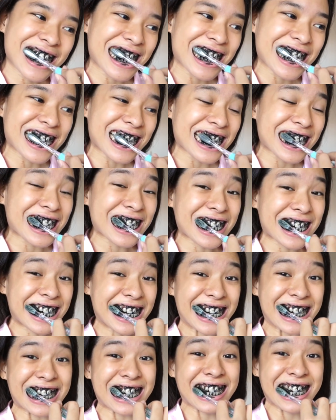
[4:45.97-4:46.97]
It's just
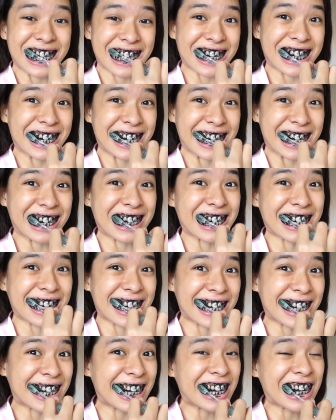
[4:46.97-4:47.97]
not
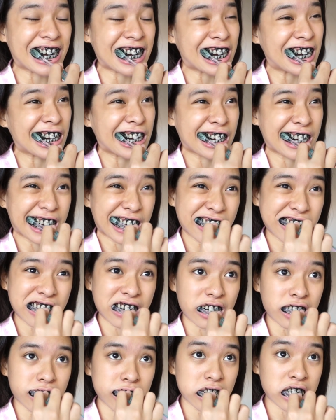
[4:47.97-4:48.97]
starting. It's
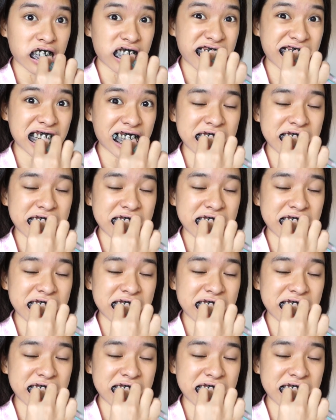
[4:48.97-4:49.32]
hard.